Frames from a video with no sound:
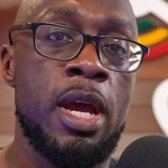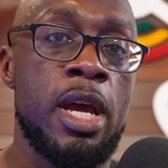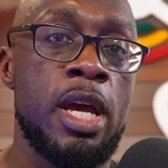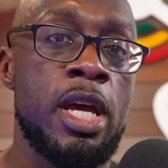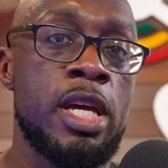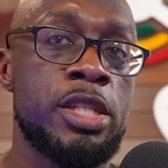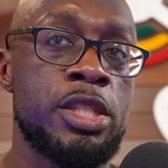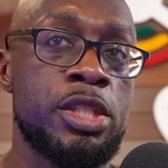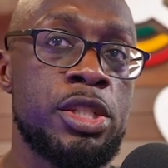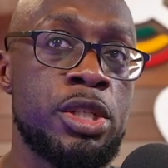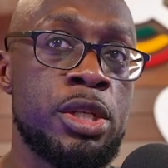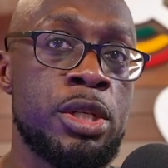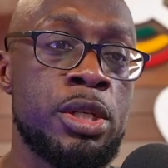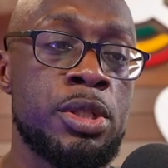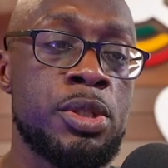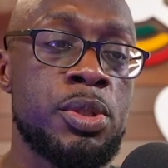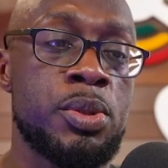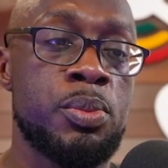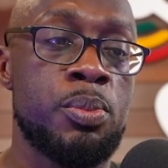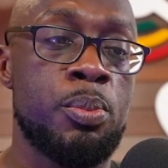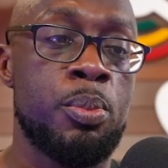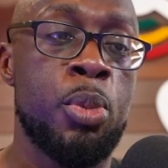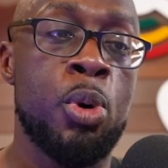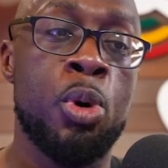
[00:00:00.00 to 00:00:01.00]
is
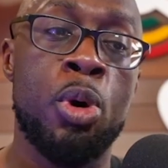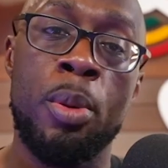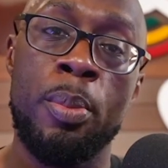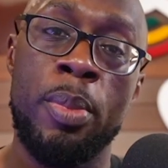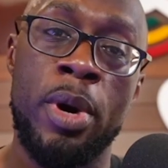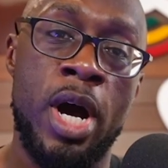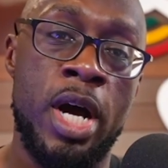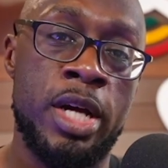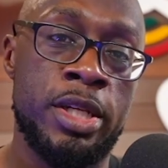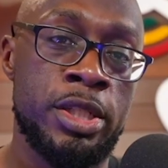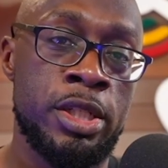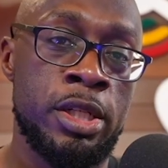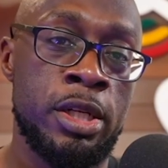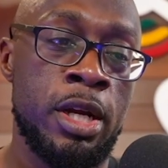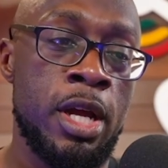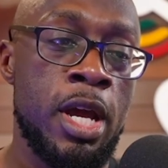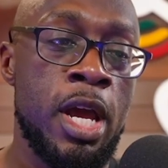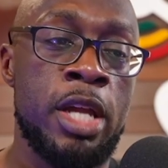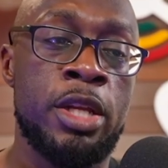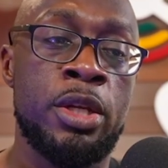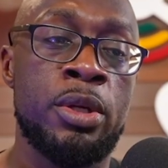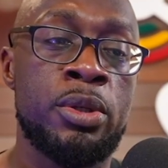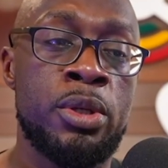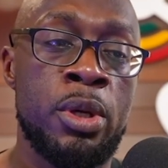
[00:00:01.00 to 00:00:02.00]
just poor posture and you